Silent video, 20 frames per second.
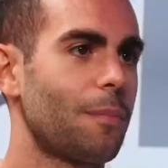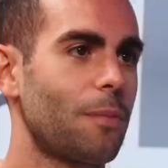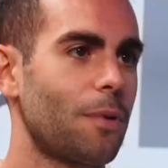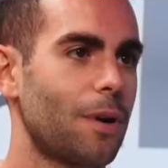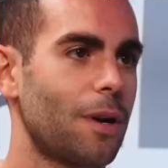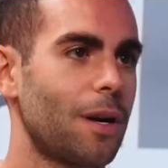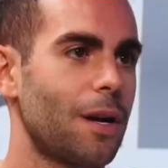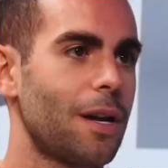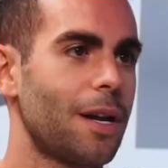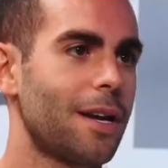
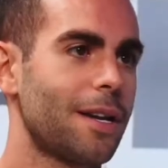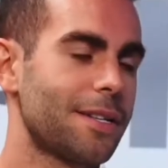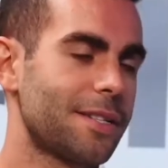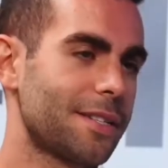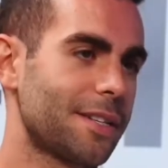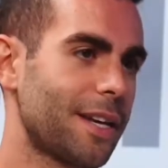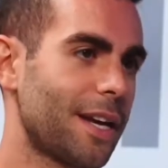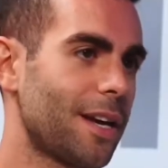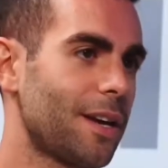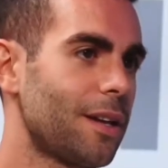more
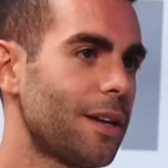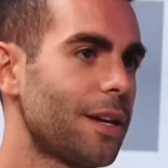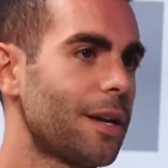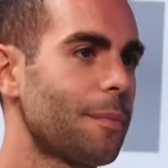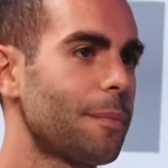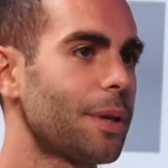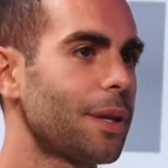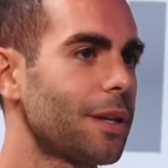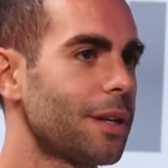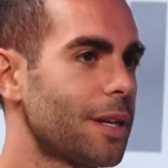scale and
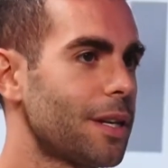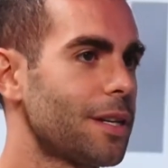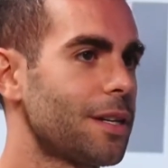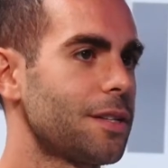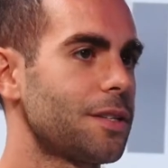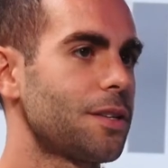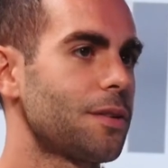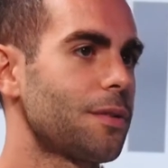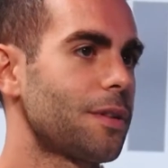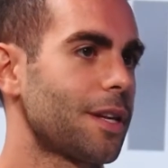ability to
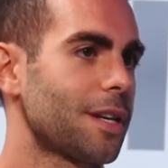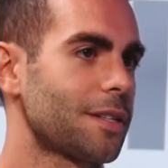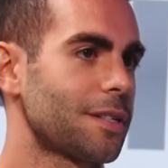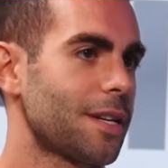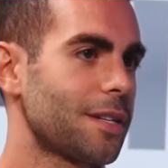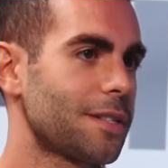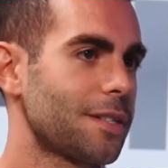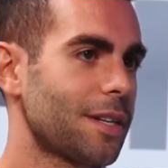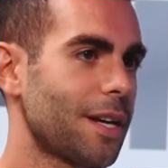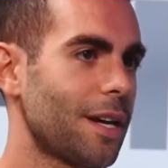do things
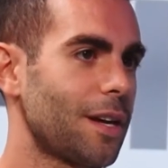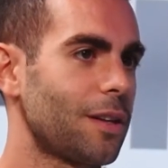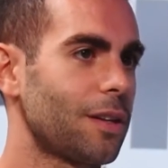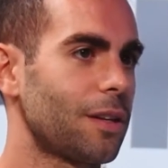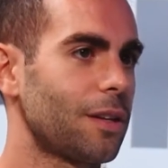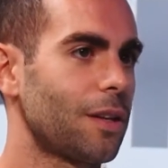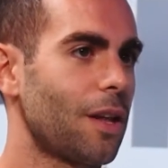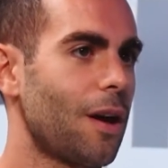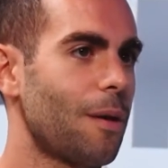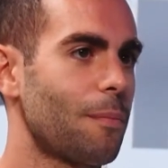at scale,
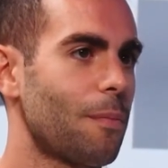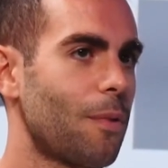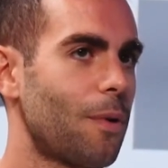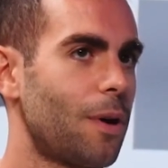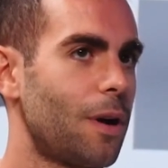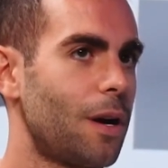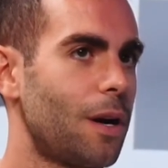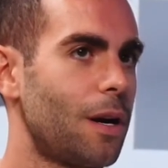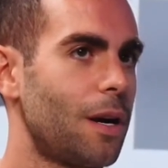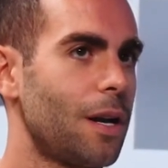a lot
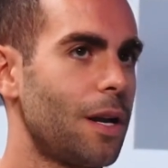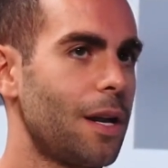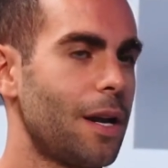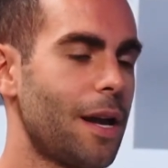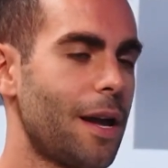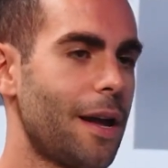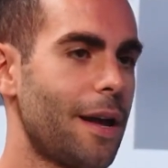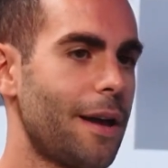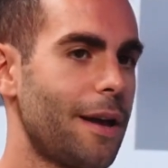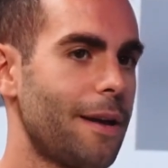more,
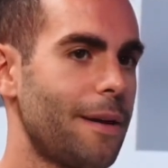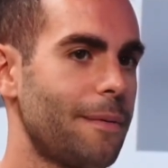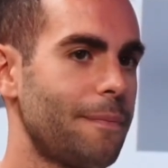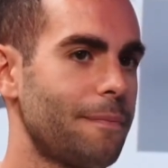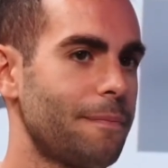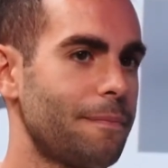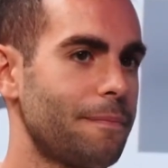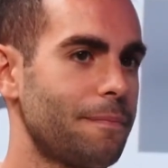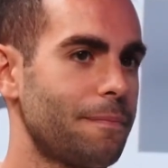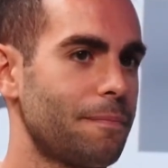
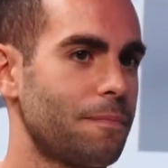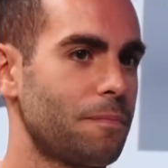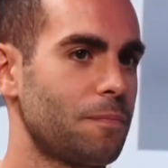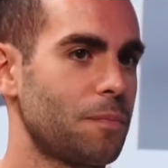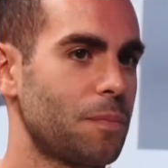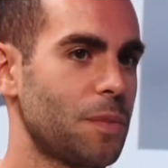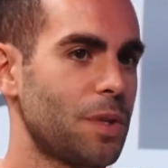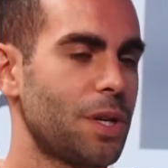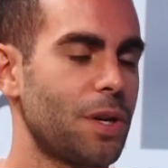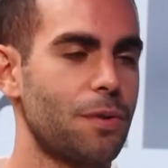
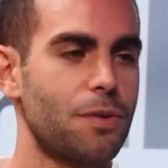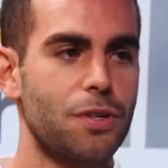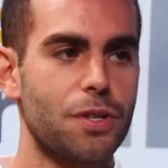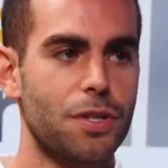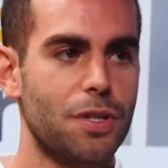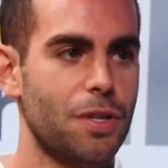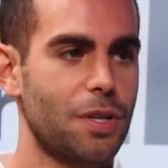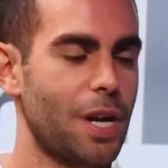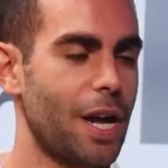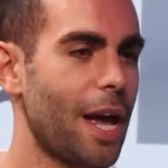you know,
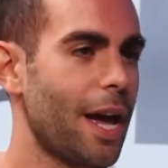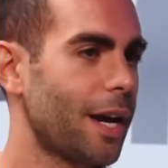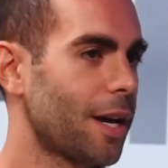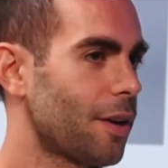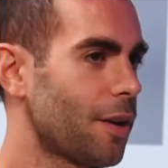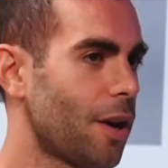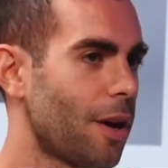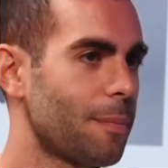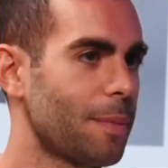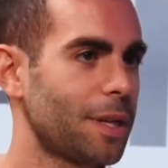just
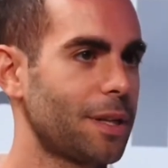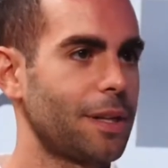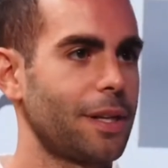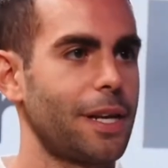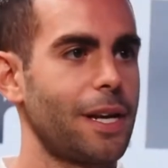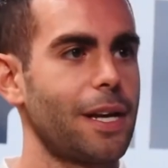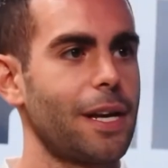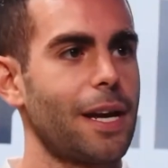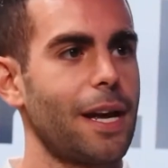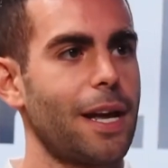
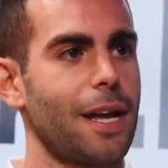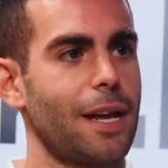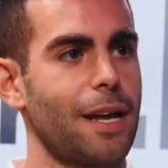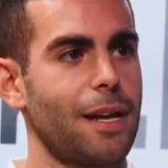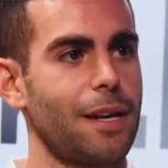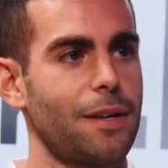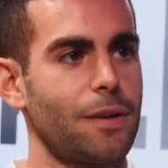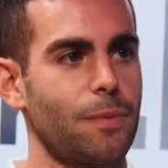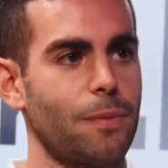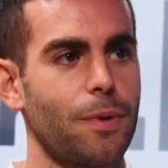economically
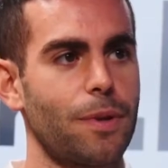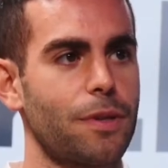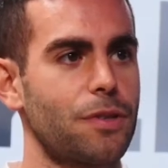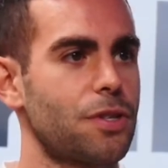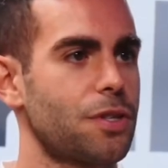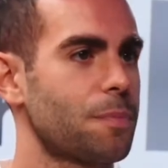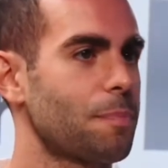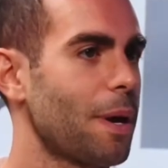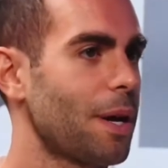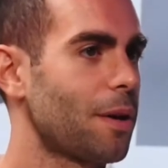and with
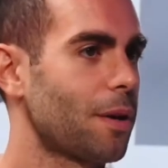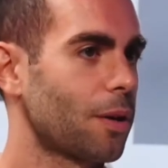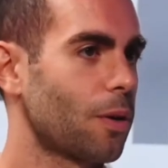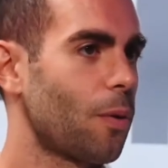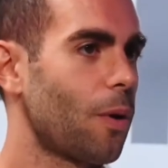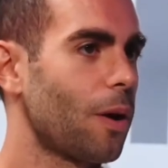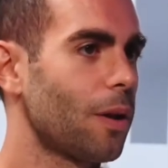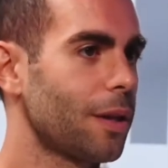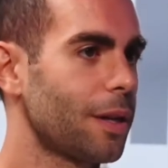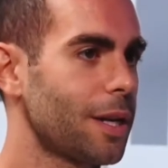just better
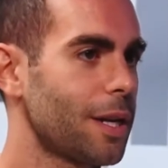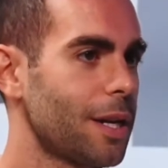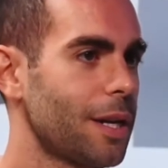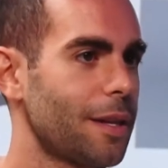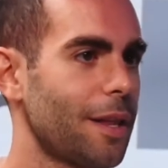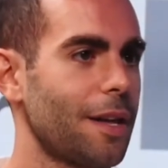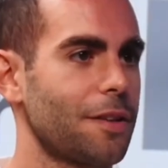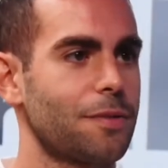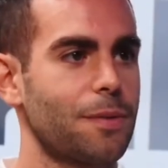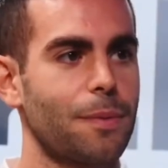quality.
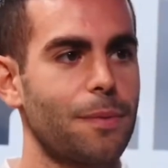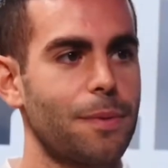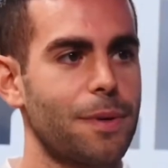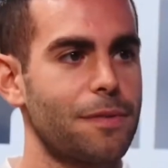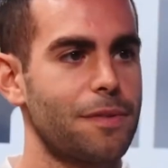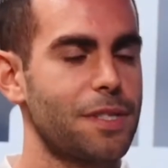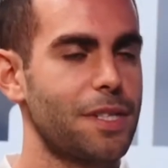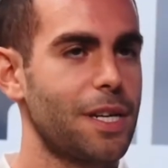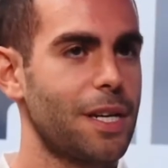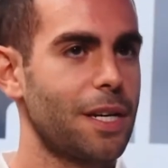That's what
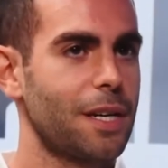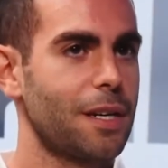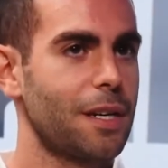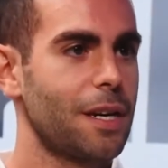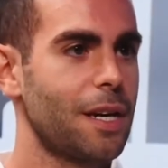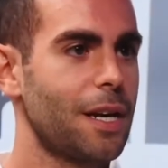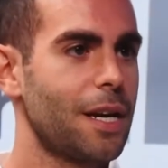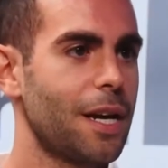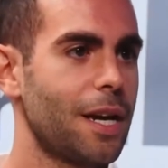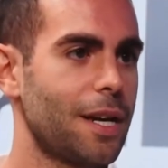we've
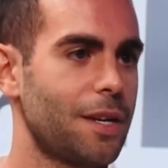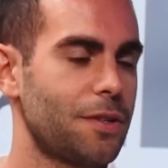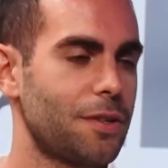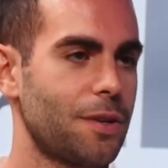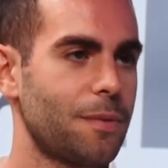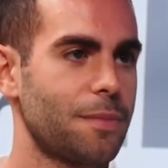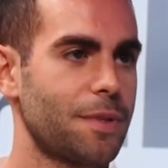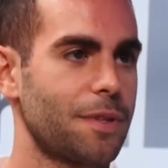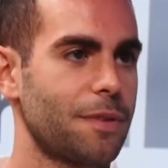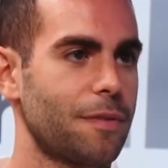seen in
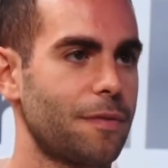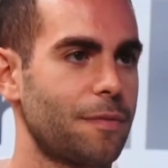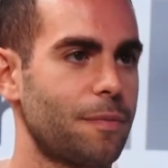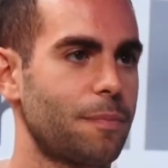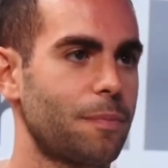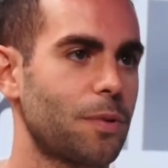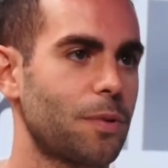terms of